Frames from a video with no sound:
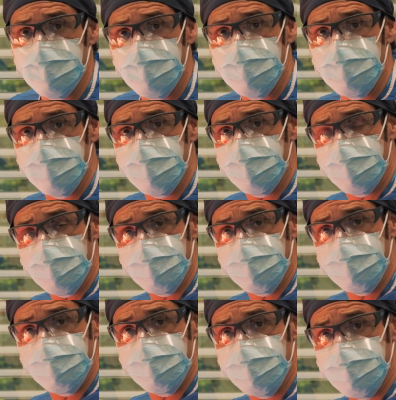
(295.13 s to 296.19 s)
this
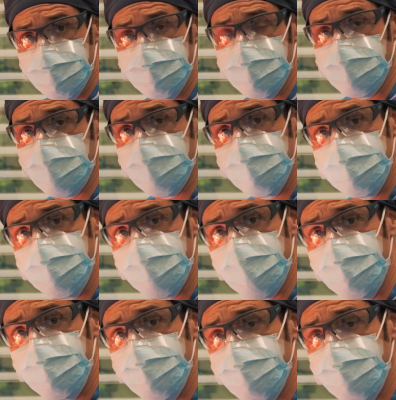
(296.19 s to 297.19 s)
new surgical step,